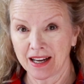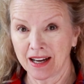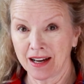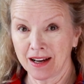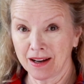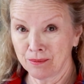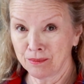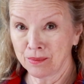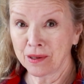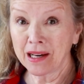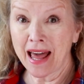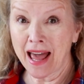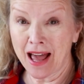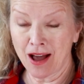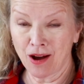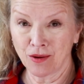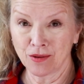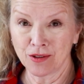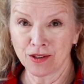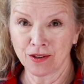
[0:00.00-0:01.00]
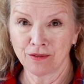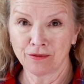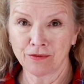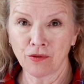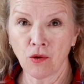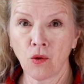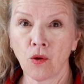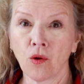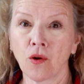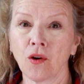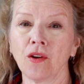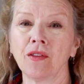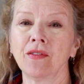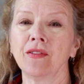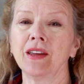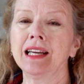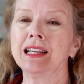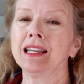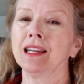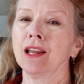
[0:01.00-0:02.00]
plowed for
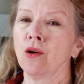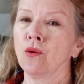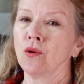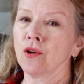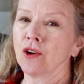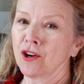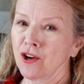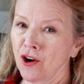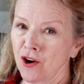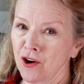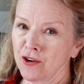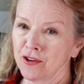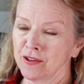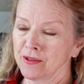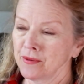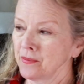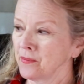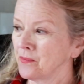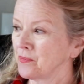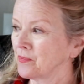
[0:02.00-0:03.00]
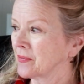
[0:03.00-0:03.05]
the lower garden.